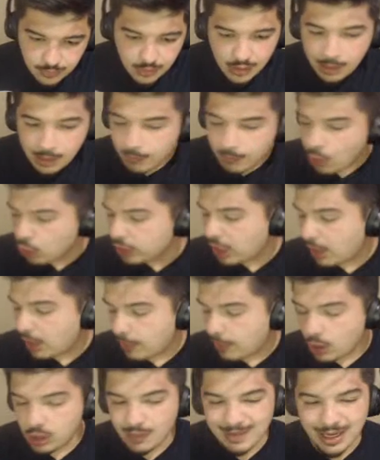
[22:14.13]
I'm
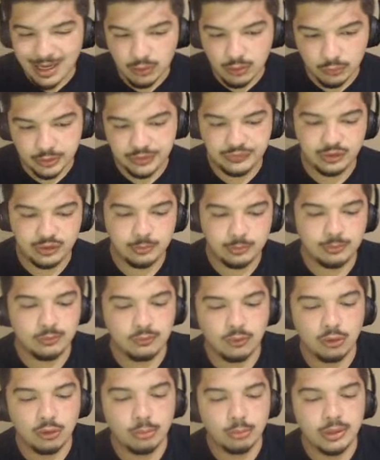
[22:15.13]
all about recent
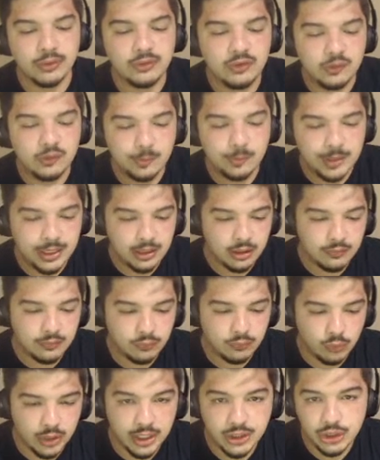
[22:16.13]
performance. Speaking of
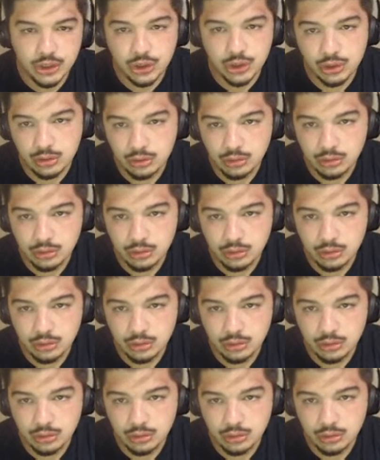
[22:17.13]
which,